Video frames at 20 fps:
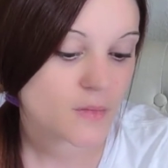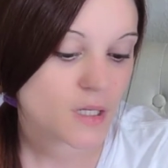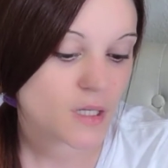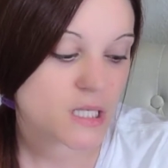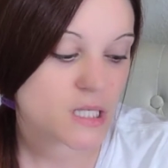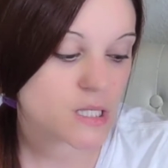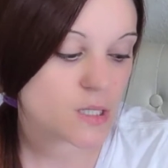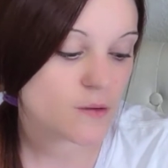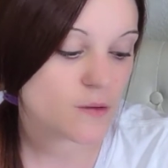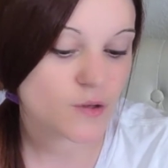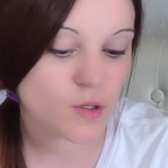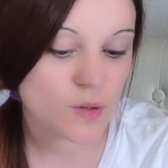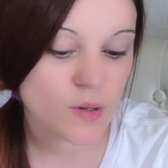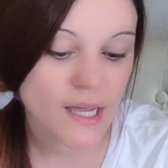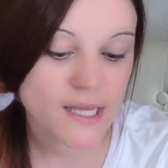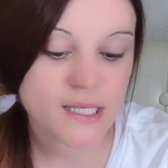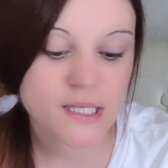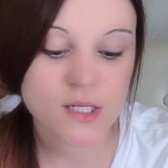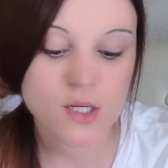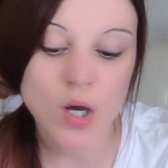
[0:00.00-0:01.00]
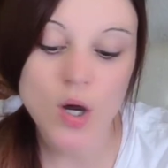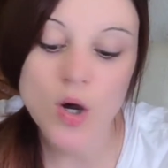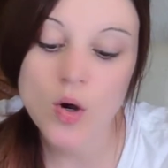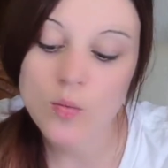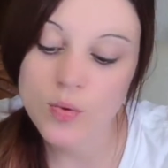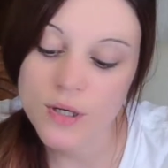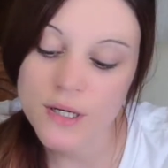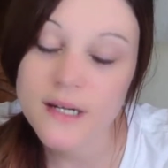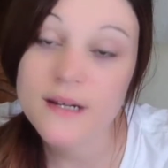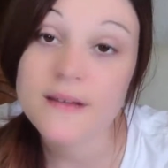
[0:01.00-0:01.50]
So if you guys know,
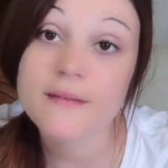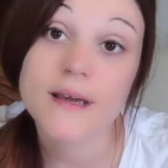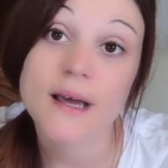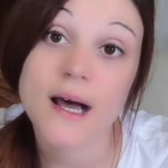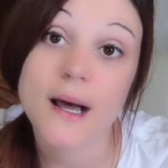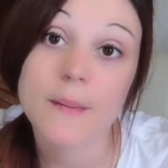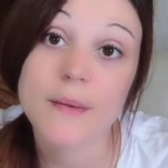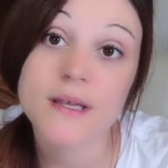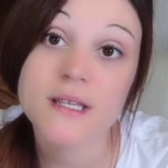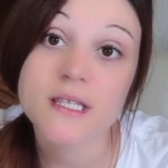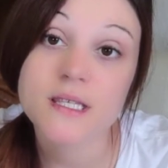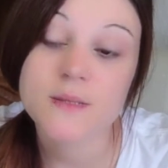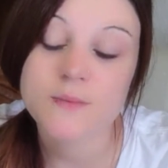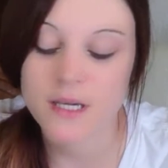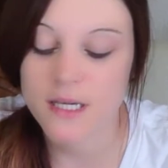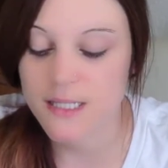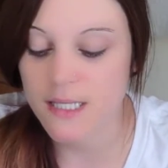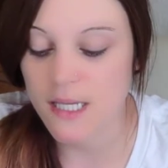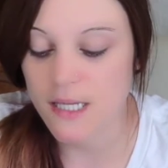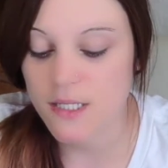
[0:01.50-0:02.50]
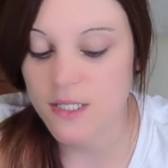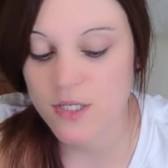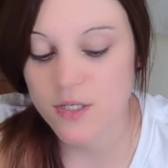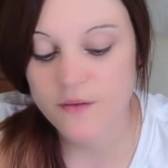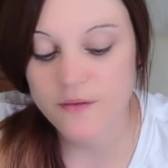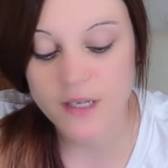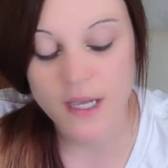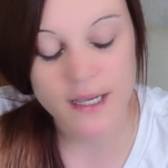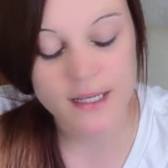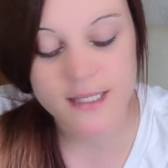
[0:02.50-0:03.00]
put it in the comments because I do
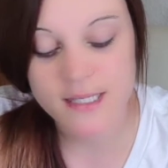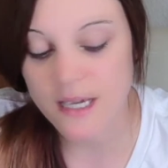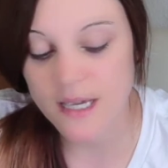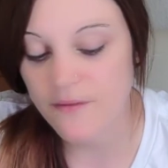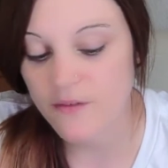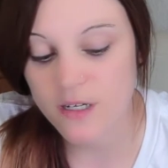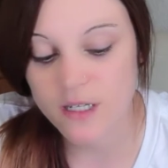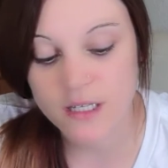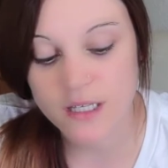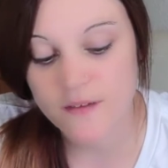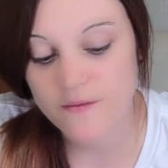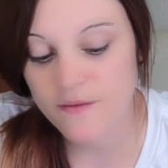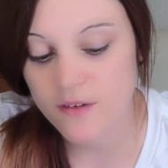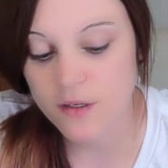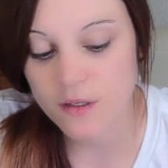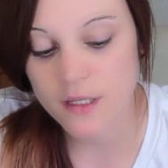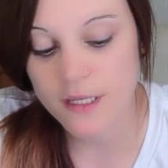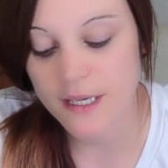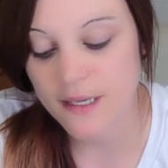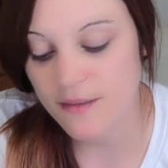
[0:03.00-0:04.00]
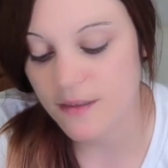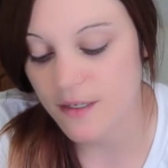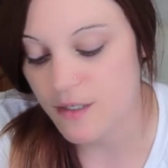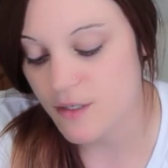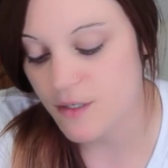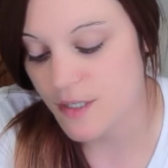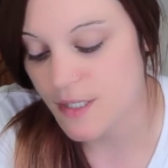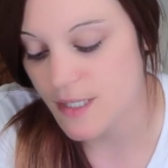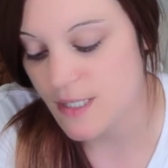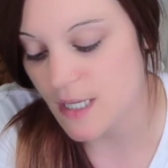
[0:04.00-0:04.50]
I definitely feel like there
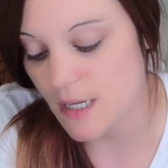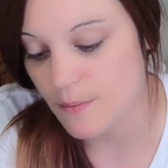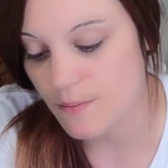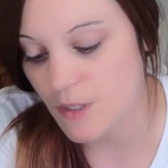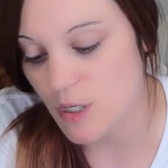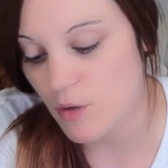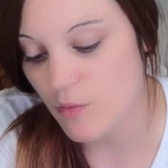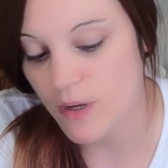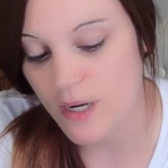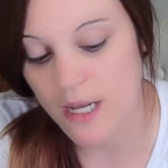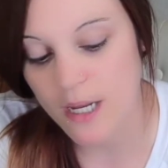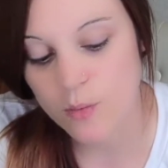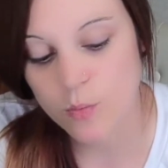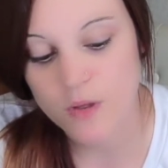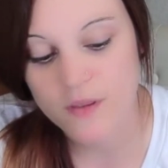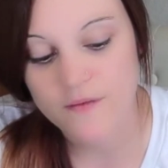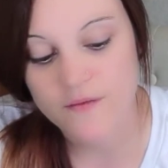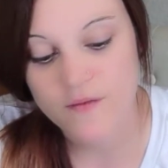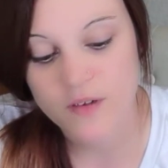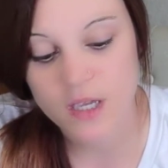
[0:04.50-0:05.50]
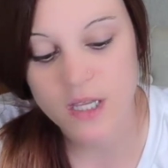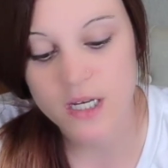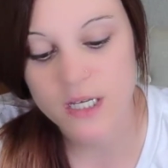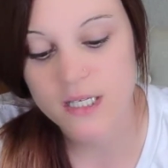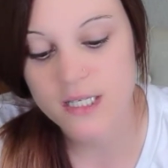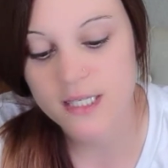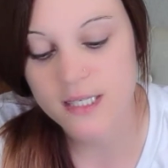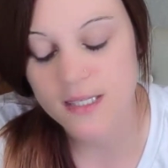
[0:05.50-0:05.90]
is something going on with Venus